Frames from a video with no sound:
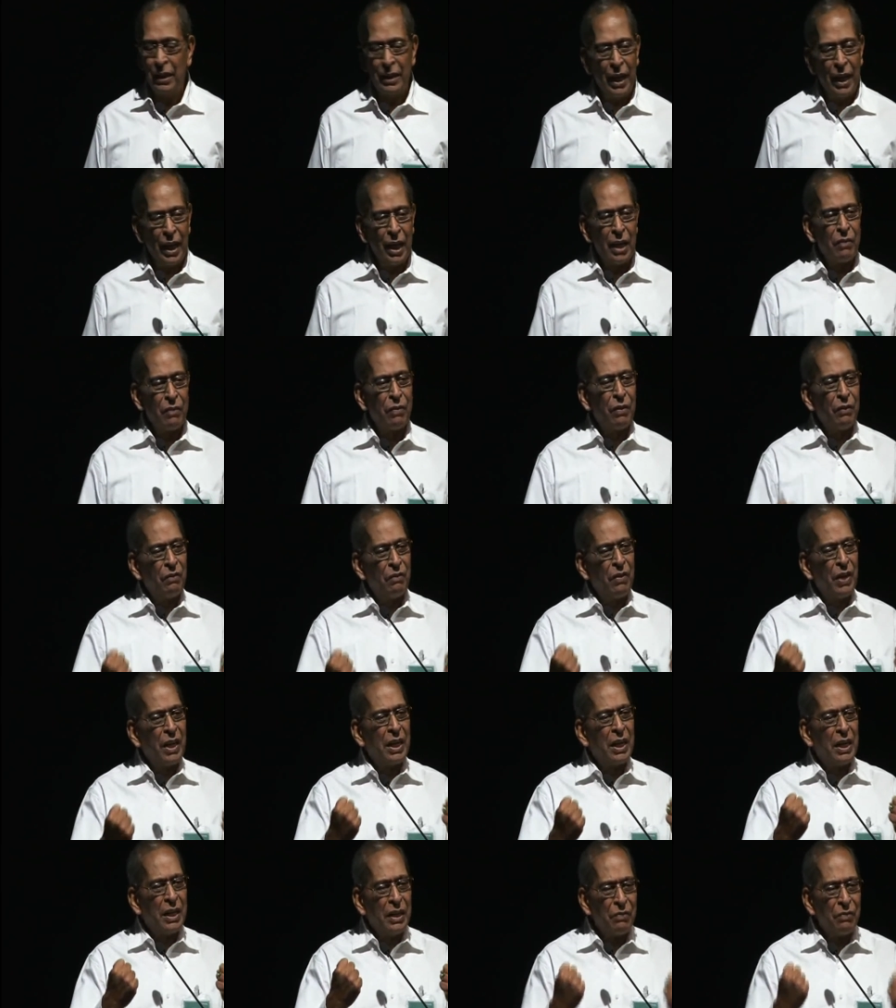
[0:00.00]
They are of a
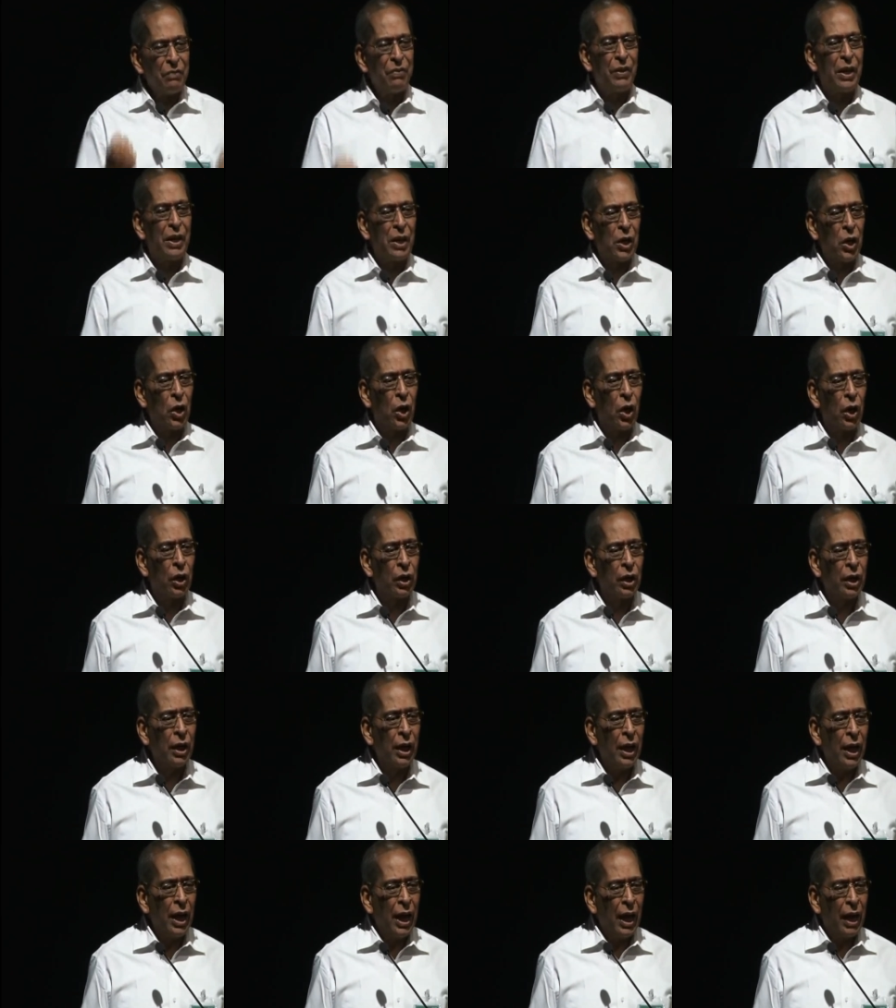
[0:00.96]
very different
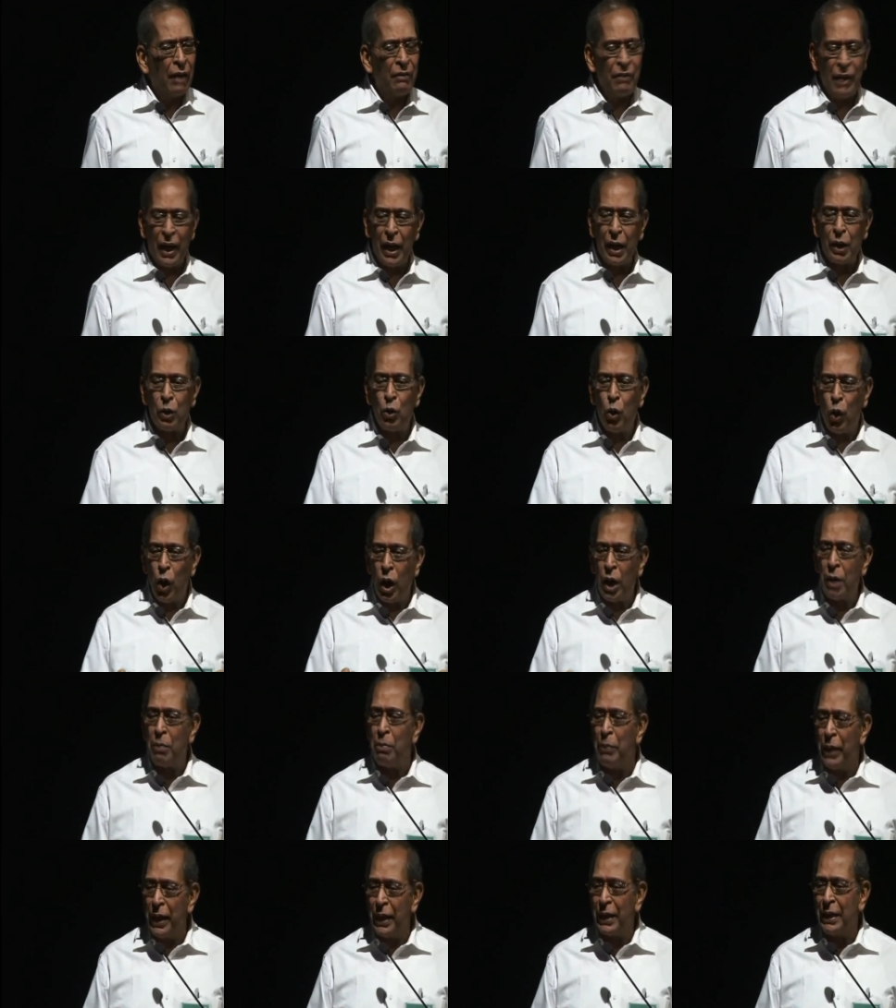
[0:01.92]
lot and when I go
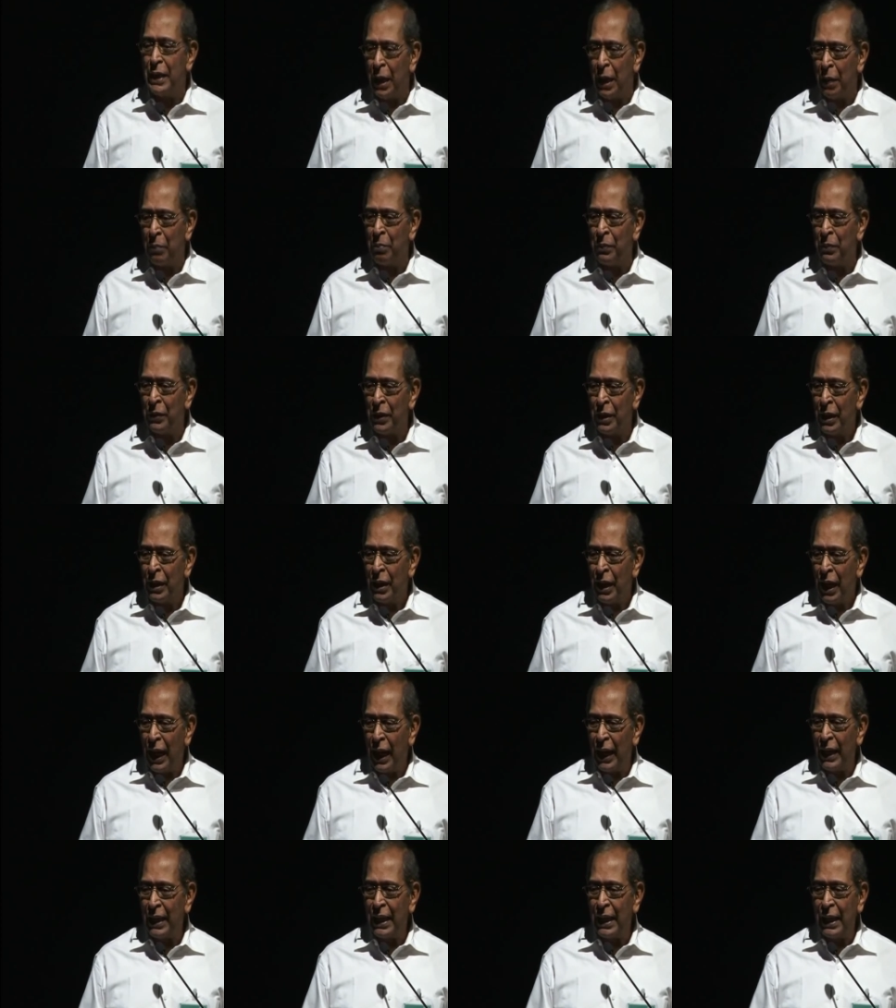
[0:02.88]
and meet them,
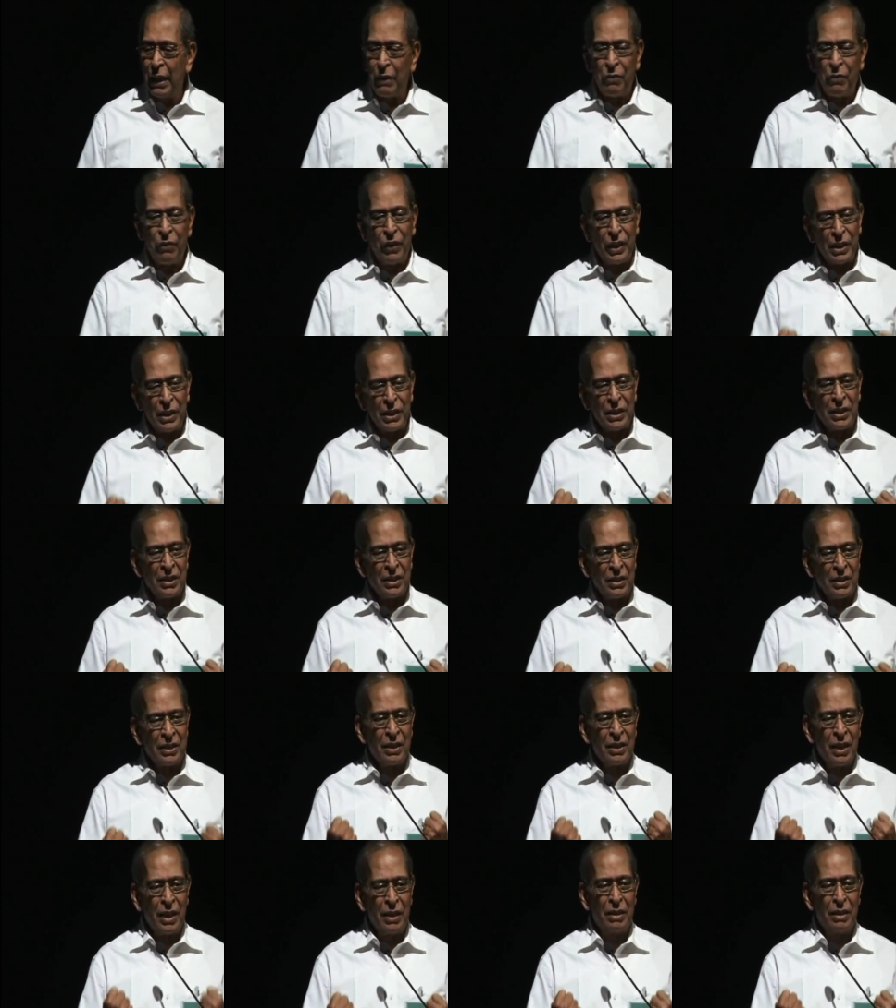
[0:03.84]
I get a
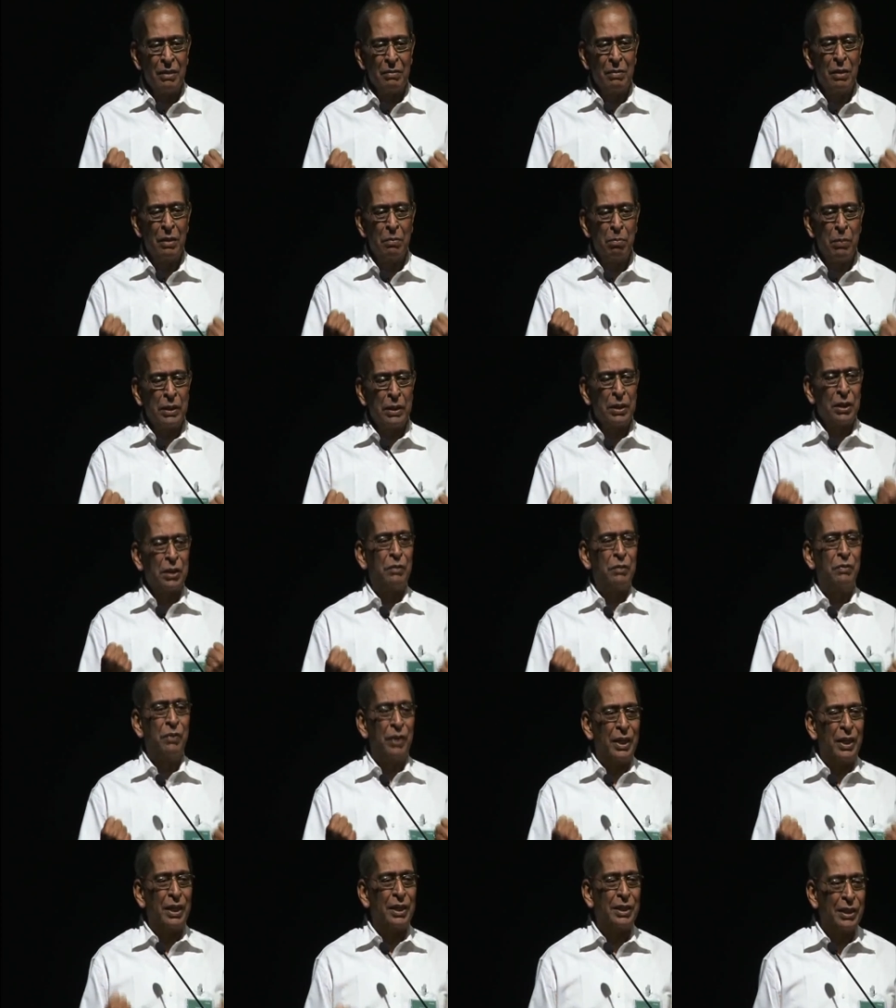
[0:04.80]
fresh uh, burst
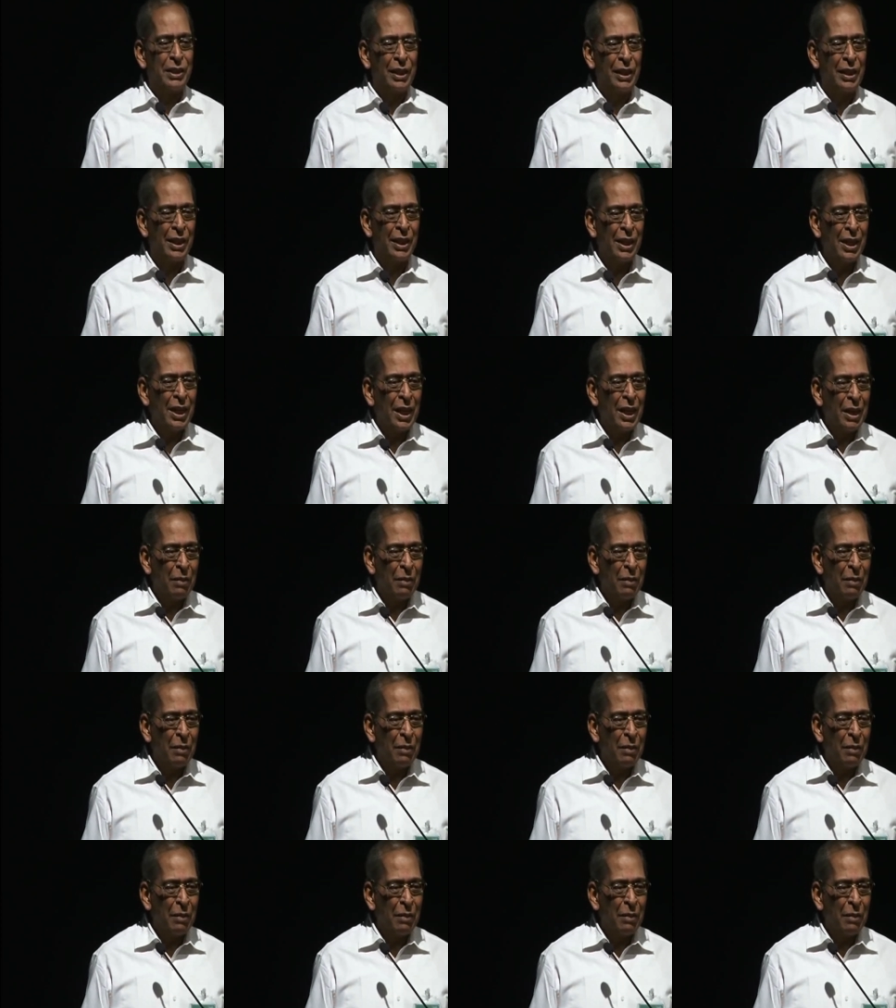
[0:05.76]
of energy.